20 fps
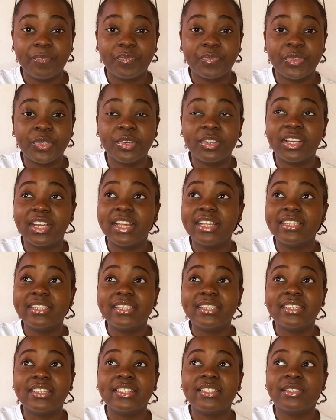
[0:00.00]
You can't
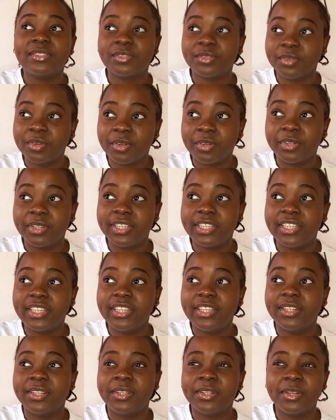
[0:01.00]
say sorry
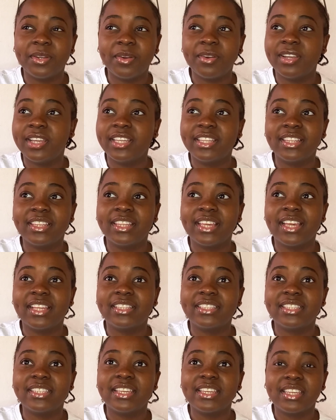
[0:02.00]
knowing
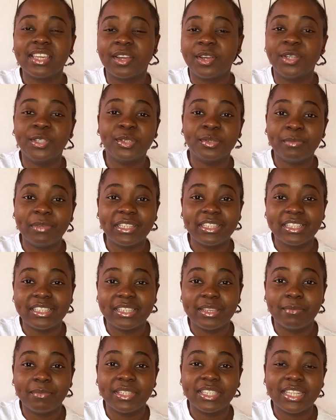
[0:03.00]
that you're going to make the
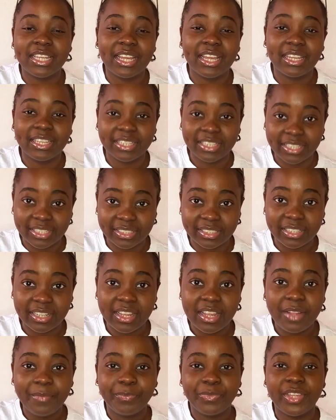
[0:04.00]
same mistake again.
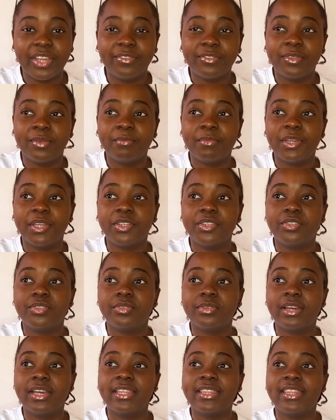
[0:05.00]
You have to make
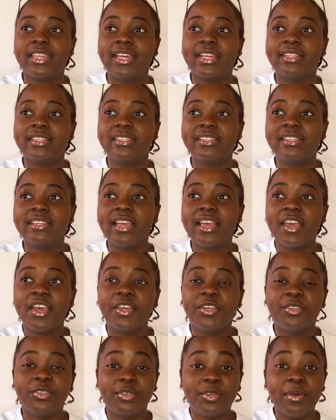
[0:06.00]
sure that
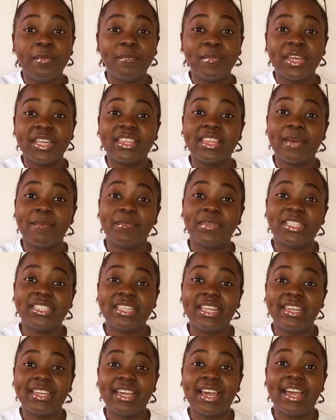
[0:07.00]
you don't make that
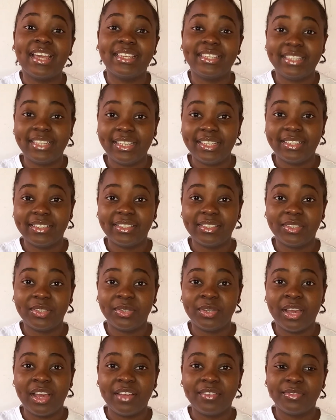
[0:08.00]
mistake again.
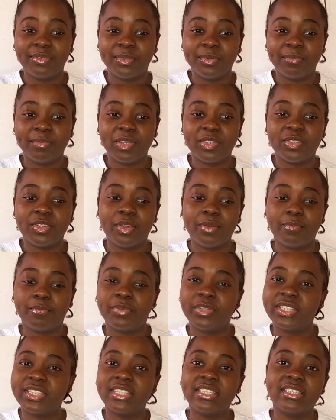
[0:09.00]
You have to make sure you
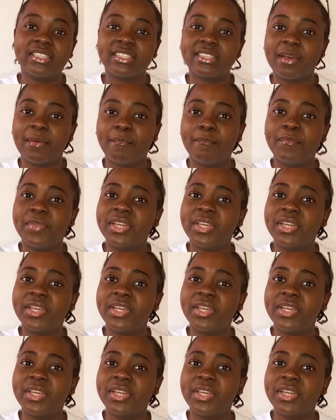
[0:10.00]
put in some